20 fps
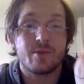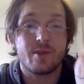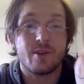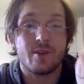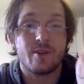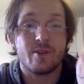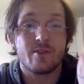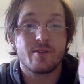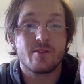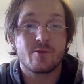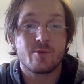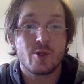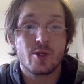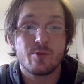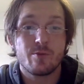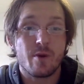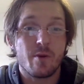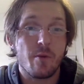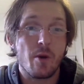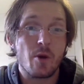be
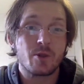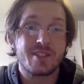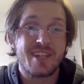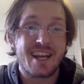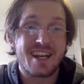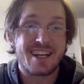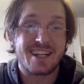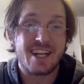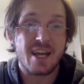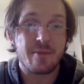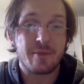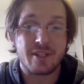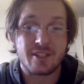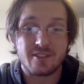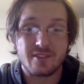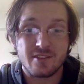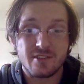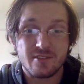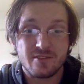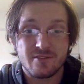rude, but most
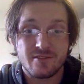academics.